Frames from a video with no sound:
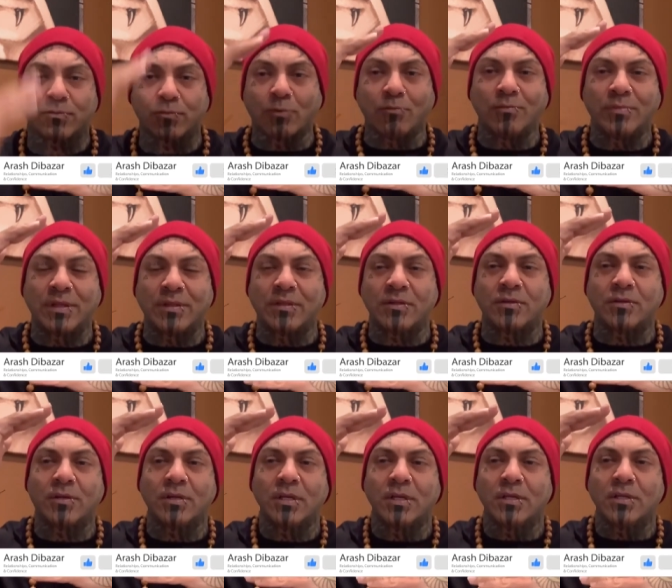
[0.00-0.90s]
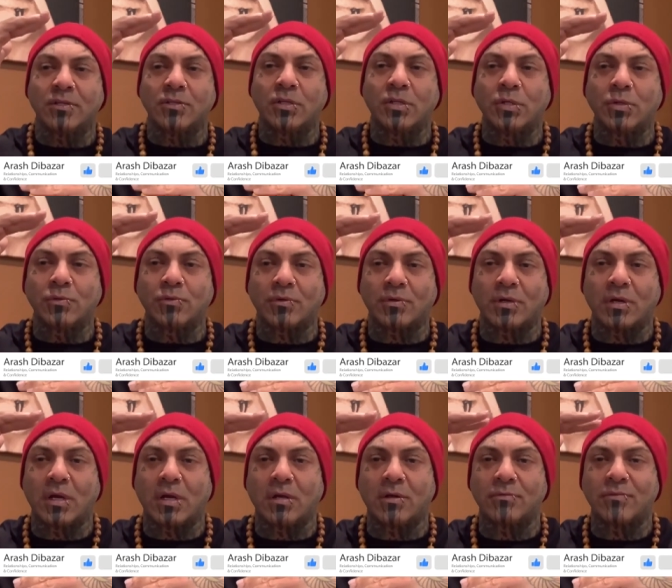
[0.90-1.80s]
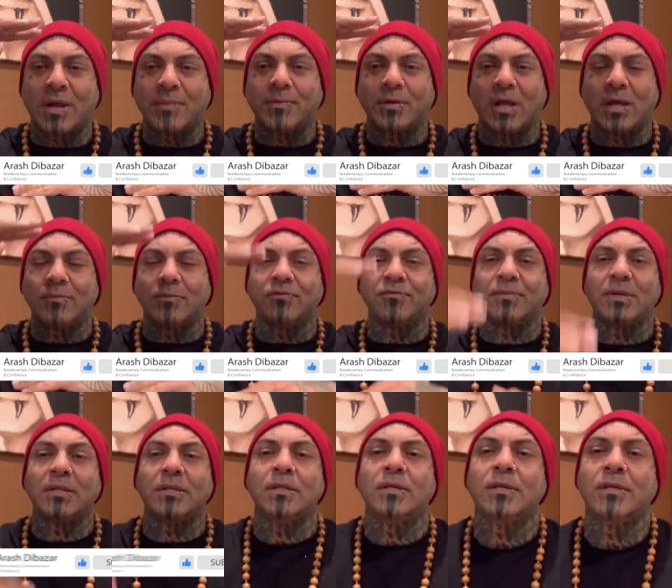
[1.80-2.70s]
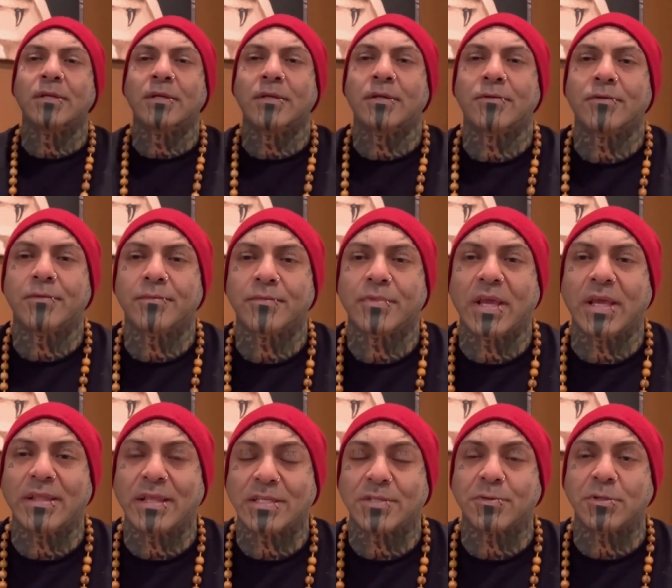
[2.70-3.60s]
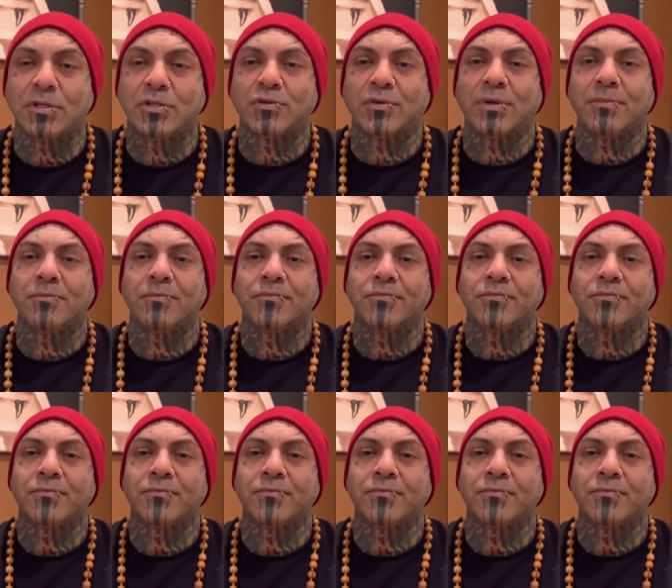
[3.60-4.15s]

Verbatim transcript: boom, and then you you do uh, rapid eye movement. Okay, that's when you dream.